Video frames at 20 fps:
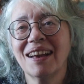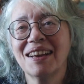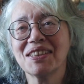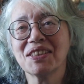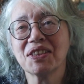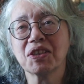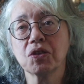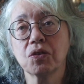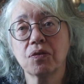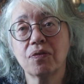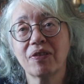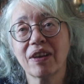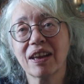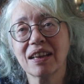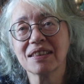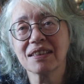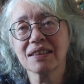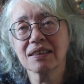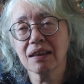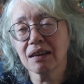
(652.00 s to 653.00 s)

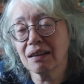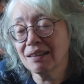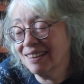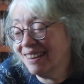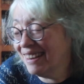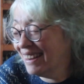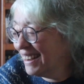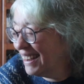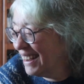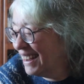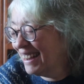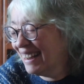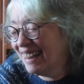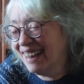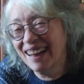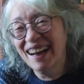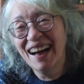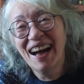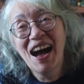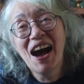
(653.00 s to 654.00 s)
Sylvester.
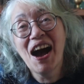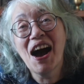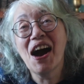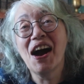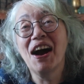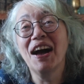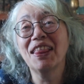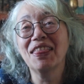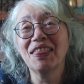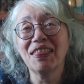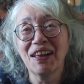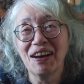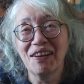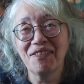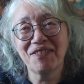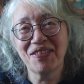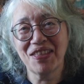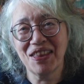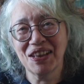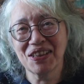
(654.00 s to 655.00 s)
I
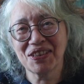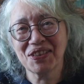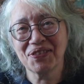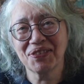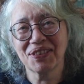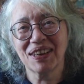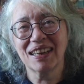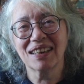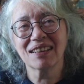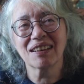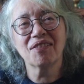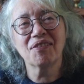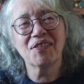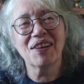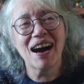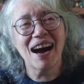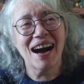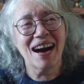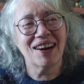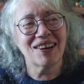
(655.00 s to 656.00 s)
love this one.
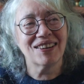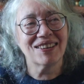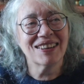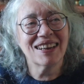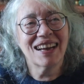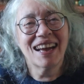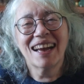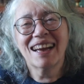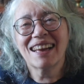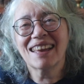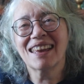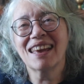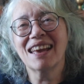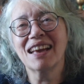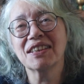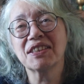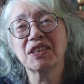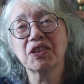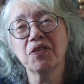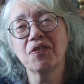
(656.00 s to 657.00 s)
Wow.
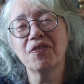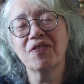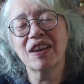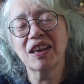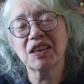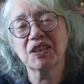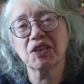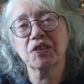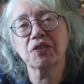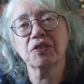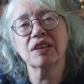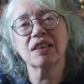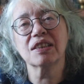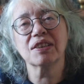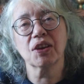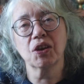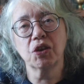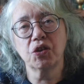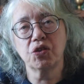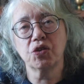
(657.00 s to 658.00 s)
Yes, Sylvester
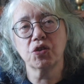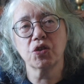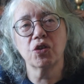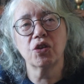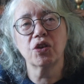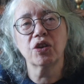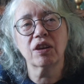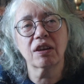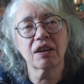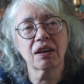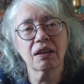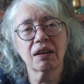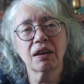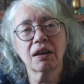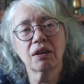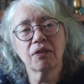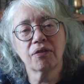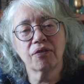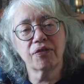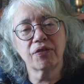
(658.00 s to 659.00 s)
is a duke,
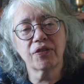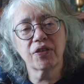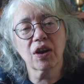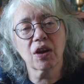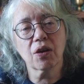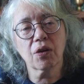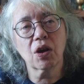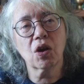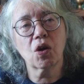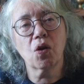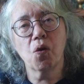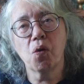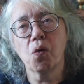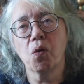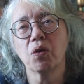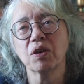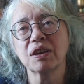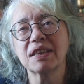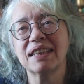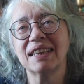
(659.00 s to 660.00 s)
very
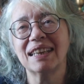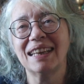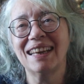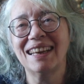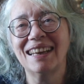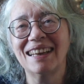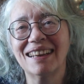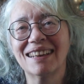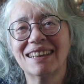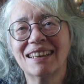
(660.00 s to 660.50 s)
haughty,